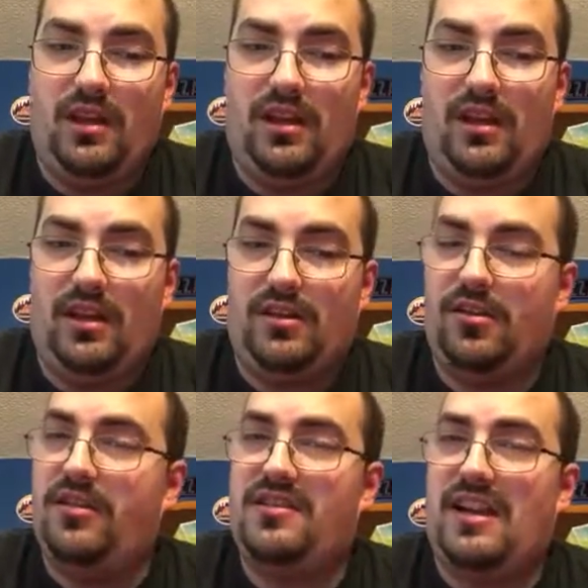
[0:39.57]

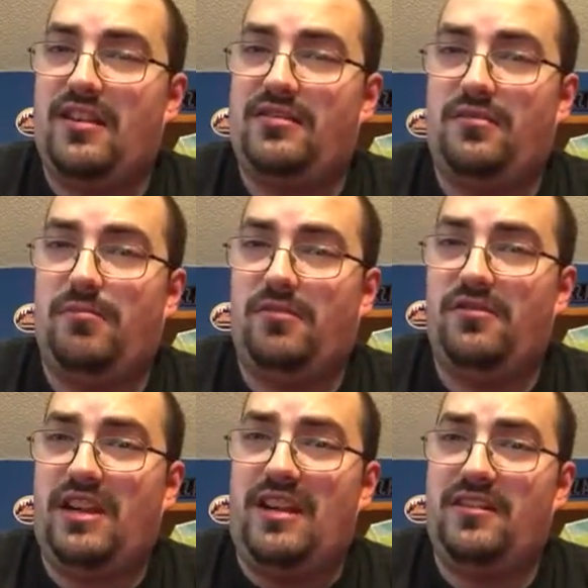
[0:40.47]
Curtis Axel and Bo
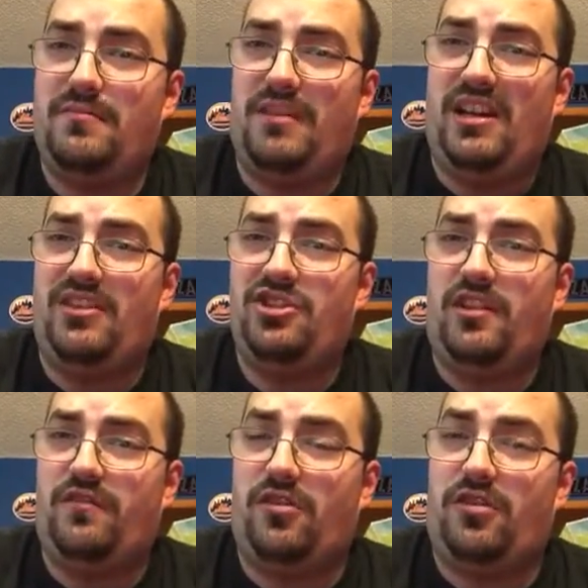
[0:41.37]
Dallas beating
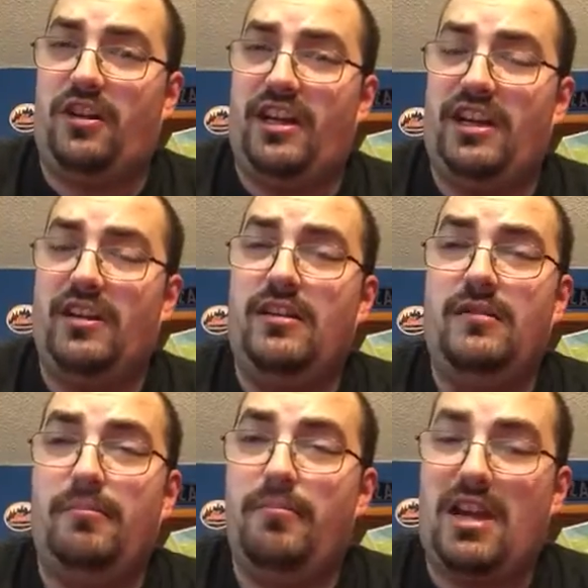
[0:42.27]
Jeff Hardy,
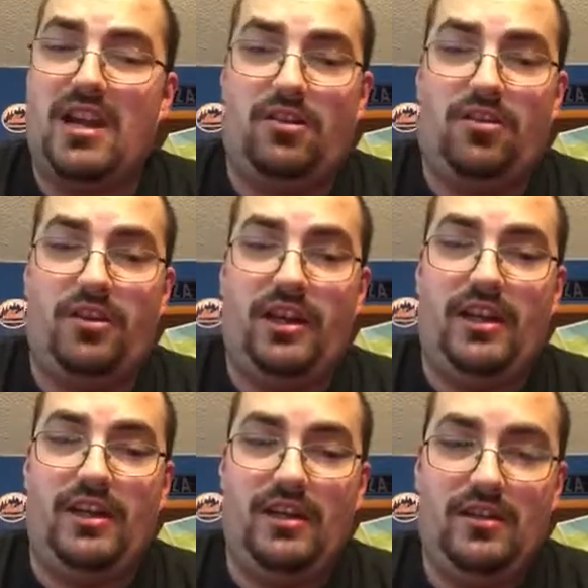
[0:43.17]
Matt
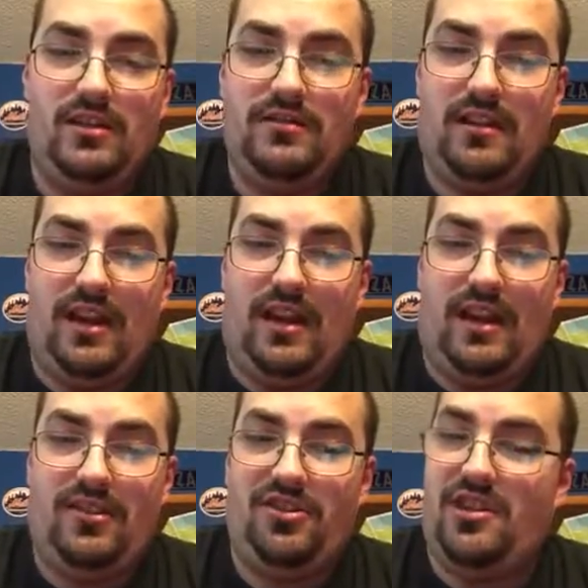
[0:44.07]
Hardy,
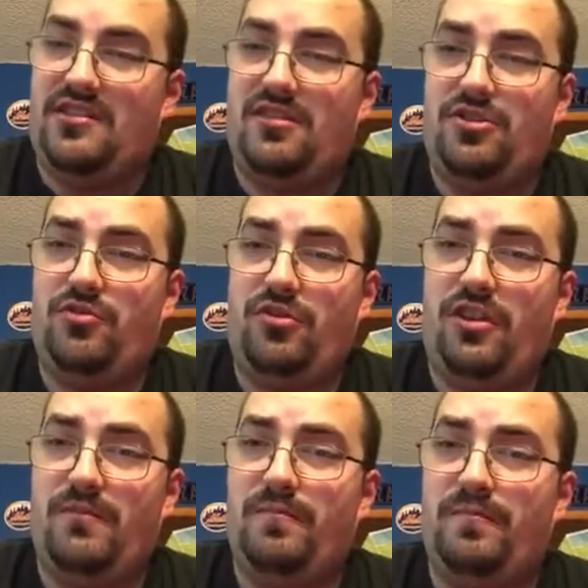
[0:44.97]
and Jason
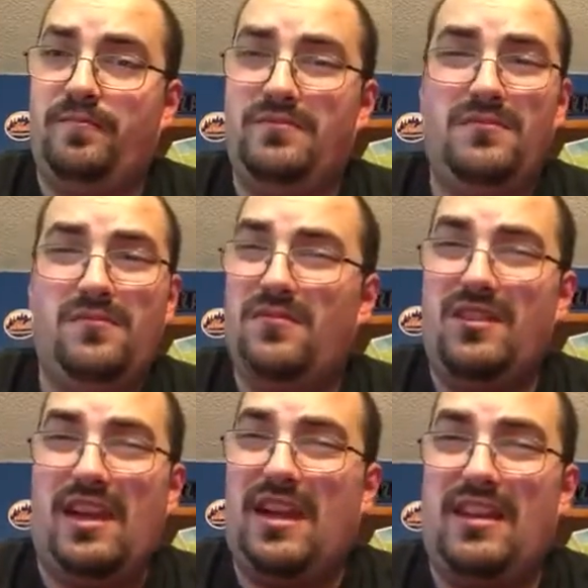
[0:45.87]
Jordan.
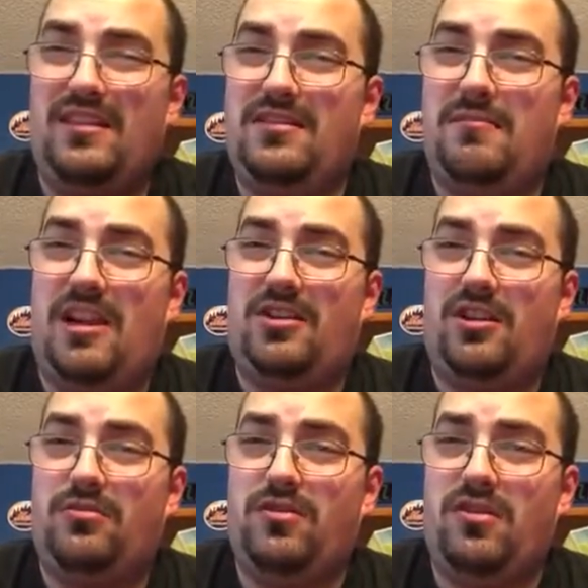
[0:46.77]
They had this match
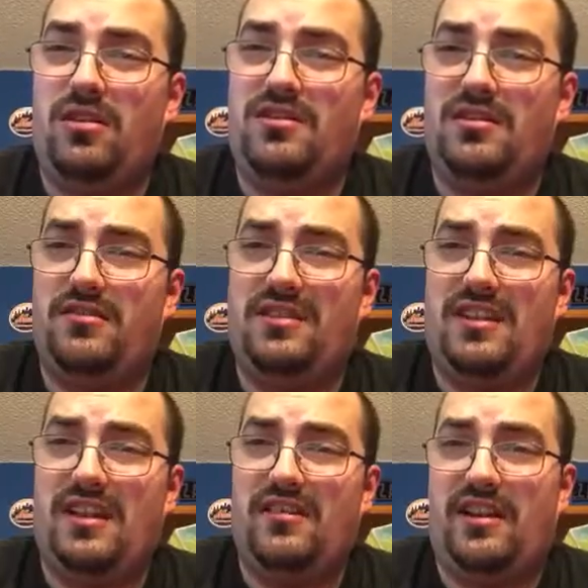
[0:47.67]
on Raw, so it's
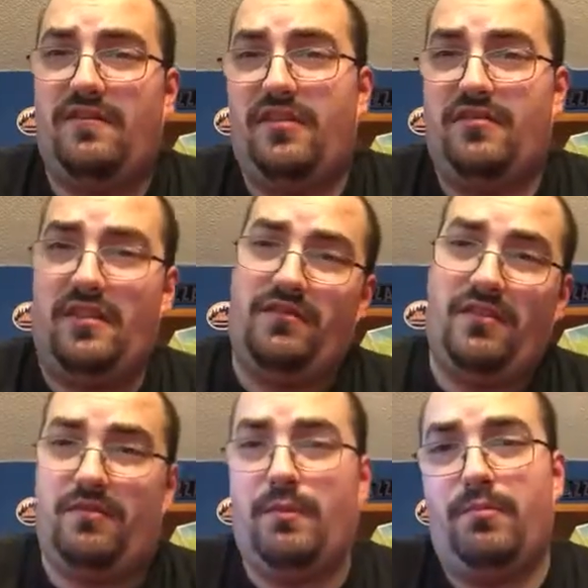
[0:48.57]
kind of like
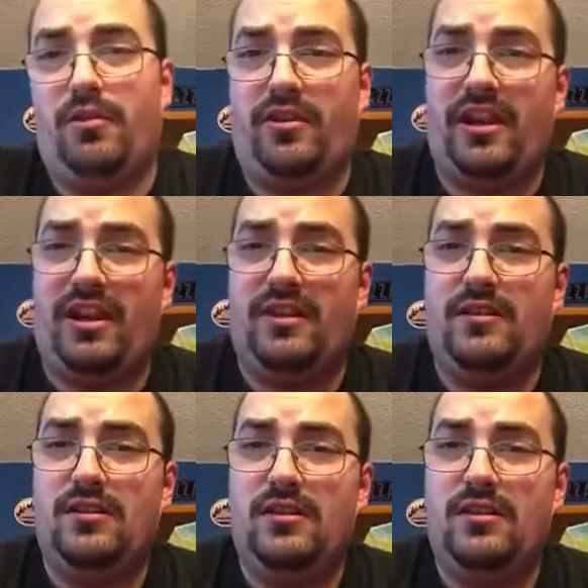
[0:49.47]
50-50 booking.